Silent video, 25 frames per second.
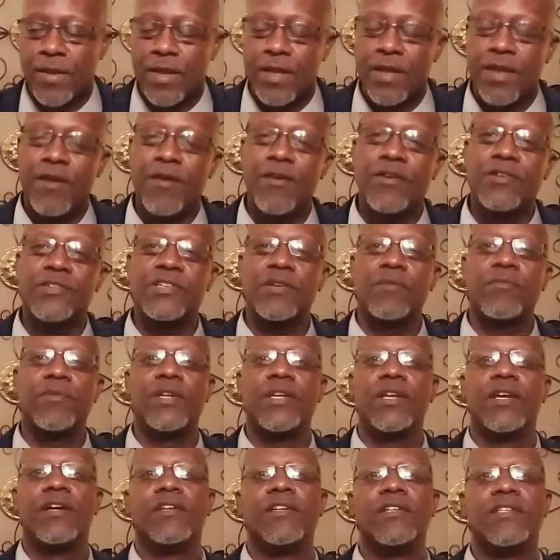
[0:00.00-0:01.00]
Here are some of
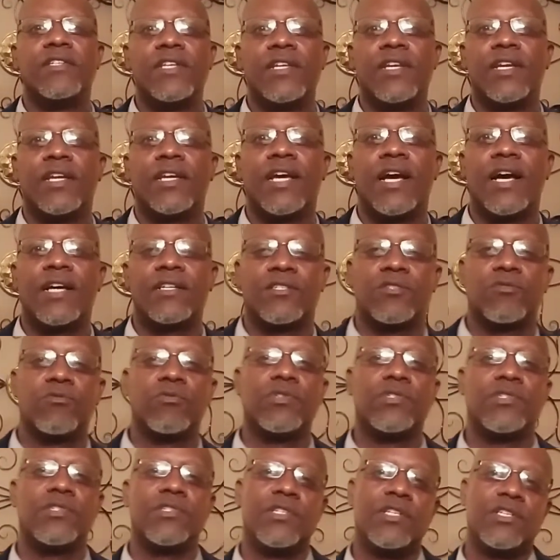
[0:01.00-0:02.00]
the unintended
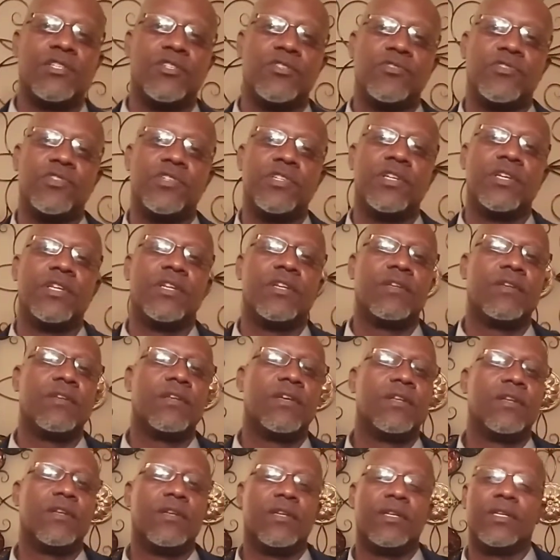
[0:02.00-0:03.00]
consequences that you see
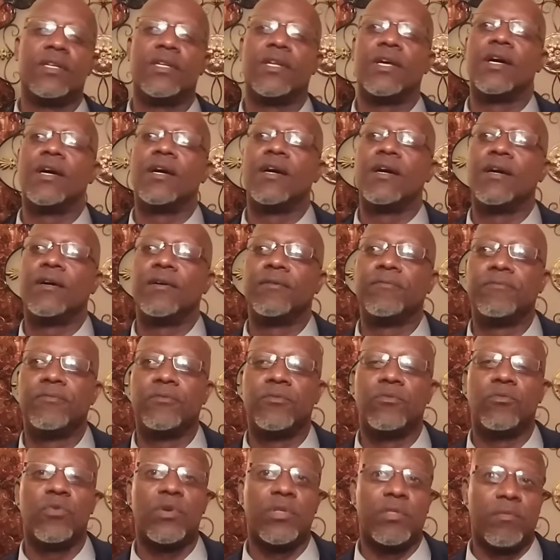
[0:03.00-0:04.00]
in
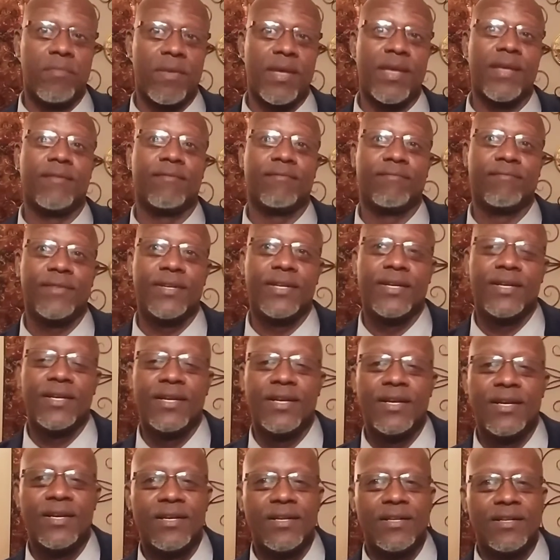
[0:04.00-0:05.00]
with men.
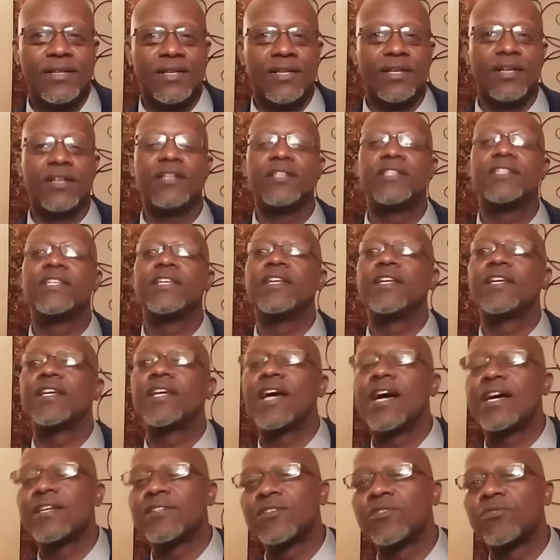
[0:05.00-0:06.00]
The unintended
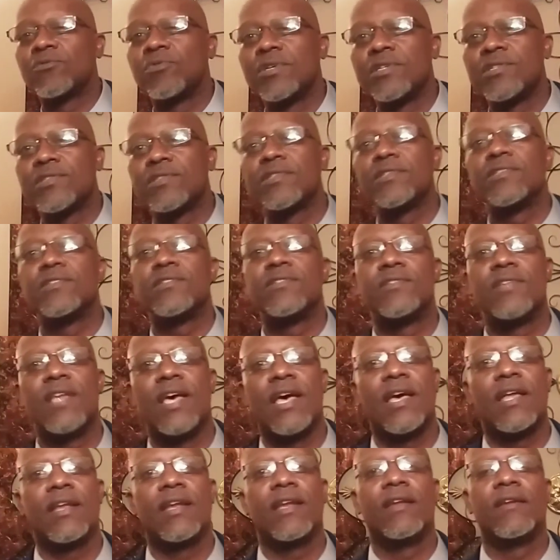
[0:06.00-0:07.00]
consequences
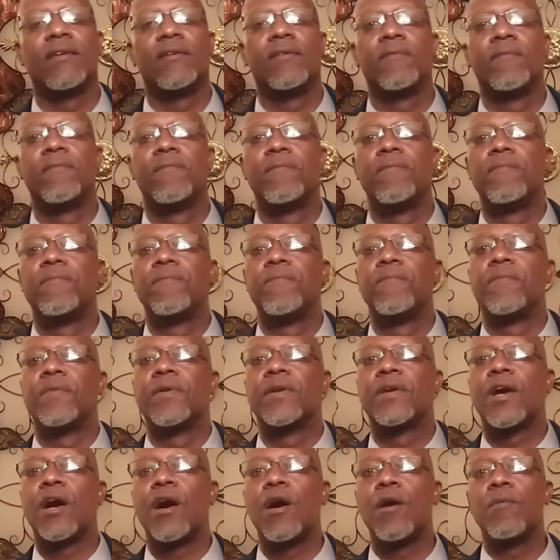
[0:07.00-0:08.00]
that
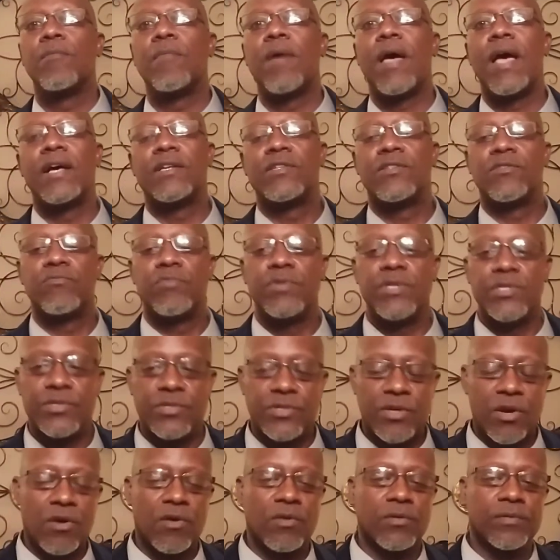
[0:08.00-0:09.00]
come as a
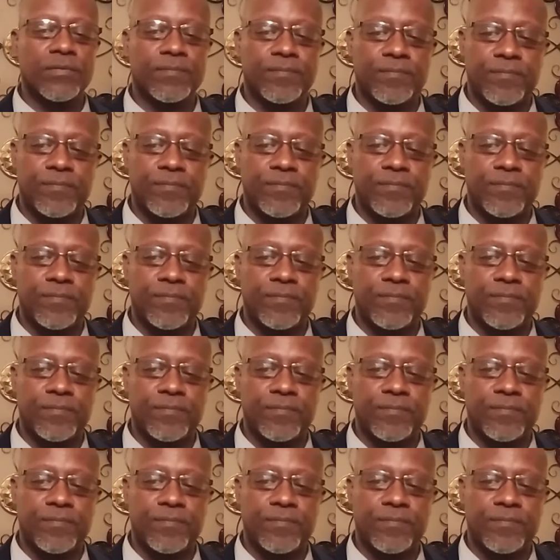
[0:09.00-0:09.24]
result